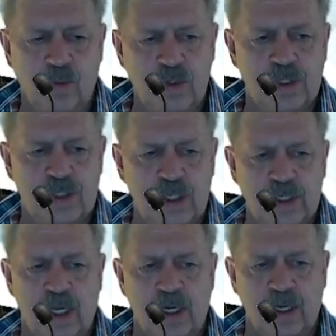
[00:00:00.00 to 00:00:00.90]
which is
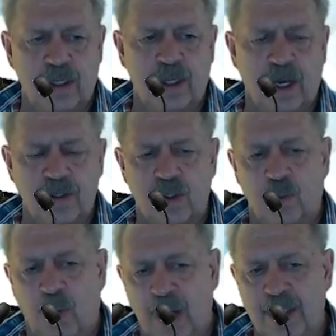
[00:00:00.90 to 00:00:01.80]

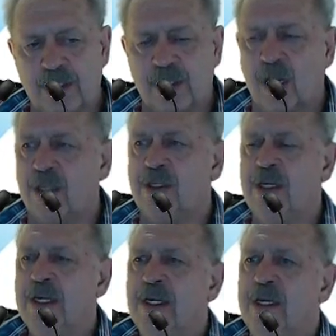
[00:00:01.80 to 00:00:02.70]
600,000 minus 90.